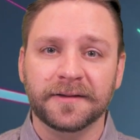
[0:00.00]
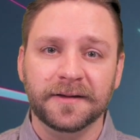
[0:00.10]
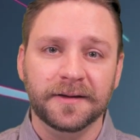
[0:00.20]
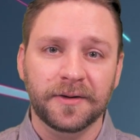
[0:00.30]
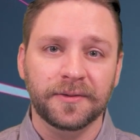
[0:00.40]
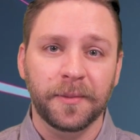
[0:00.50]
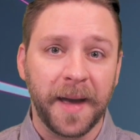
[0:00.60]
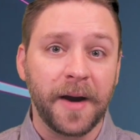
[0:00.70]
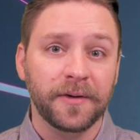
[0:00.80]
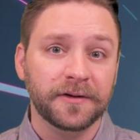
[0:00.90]
the
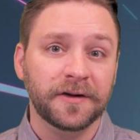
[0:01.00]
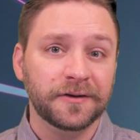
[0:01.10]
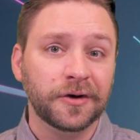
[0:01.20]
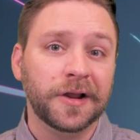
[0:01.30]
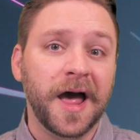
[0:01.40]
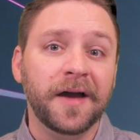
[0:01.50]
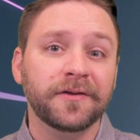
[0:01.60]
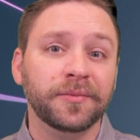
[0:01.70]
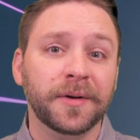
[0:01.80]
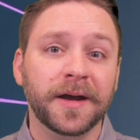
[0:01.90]
power to change our
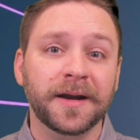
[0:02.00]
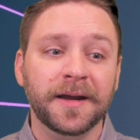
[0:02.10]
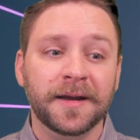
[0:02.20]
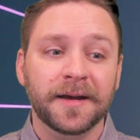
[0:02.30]
lives, but